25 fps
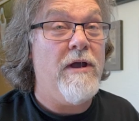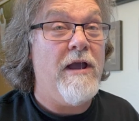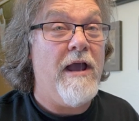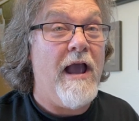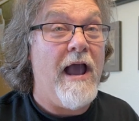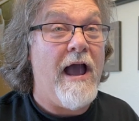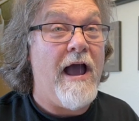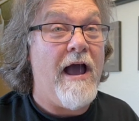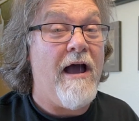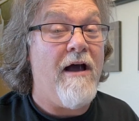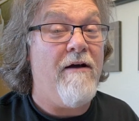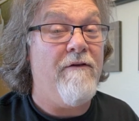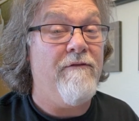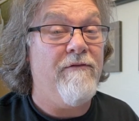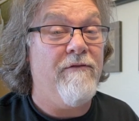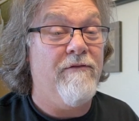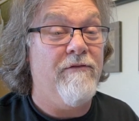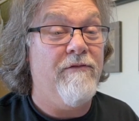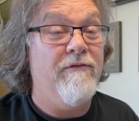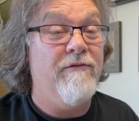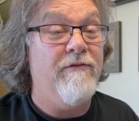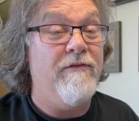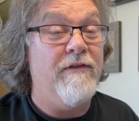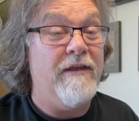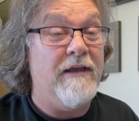
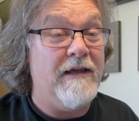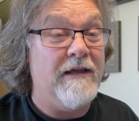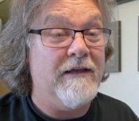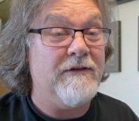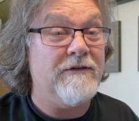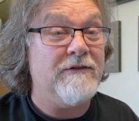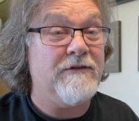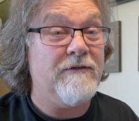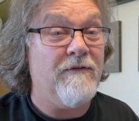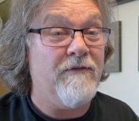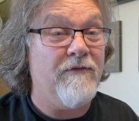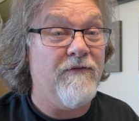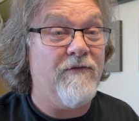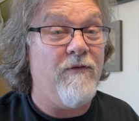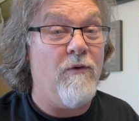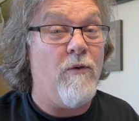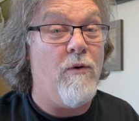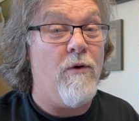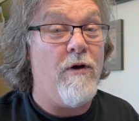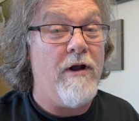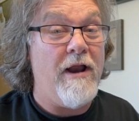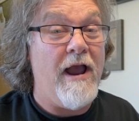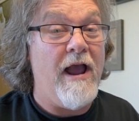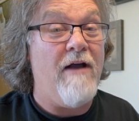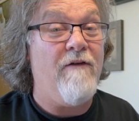have this
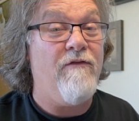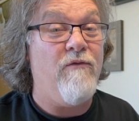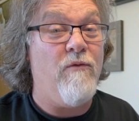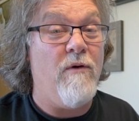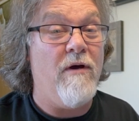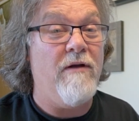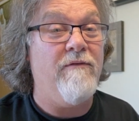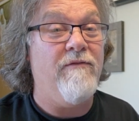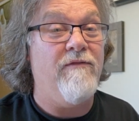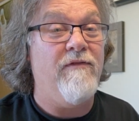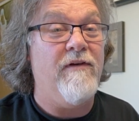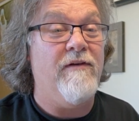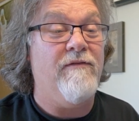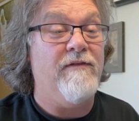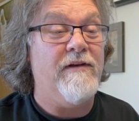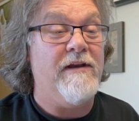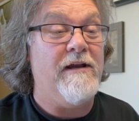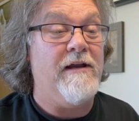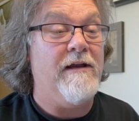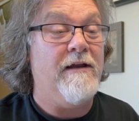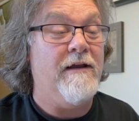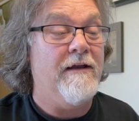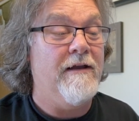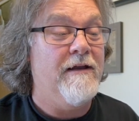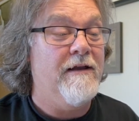Ford
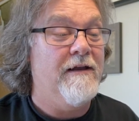F-150,